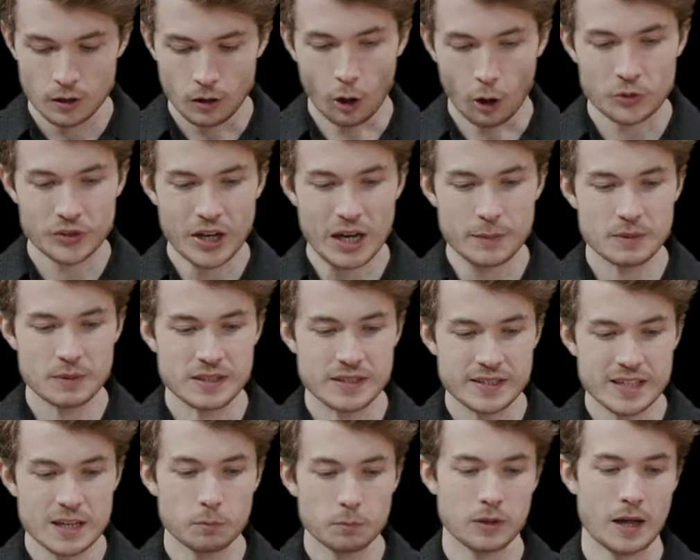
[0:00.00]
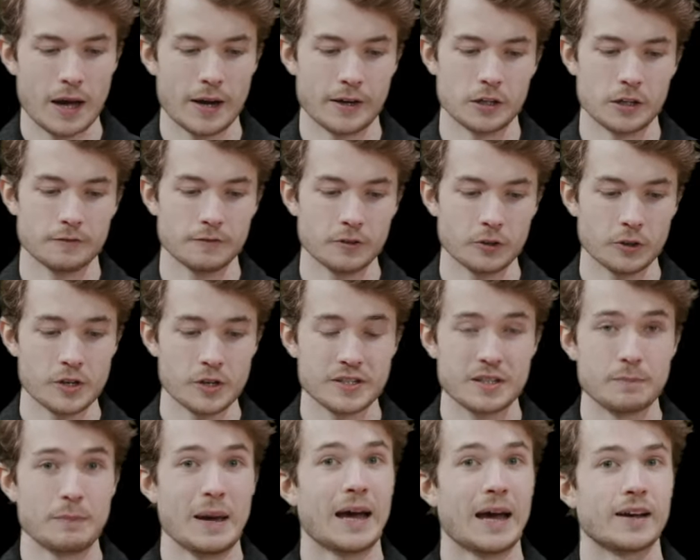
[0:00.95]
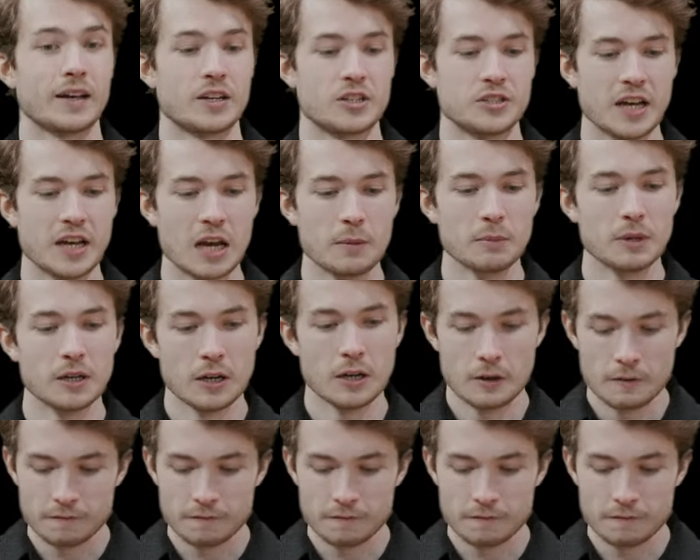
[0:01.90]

I'll type dplyr first, the package name,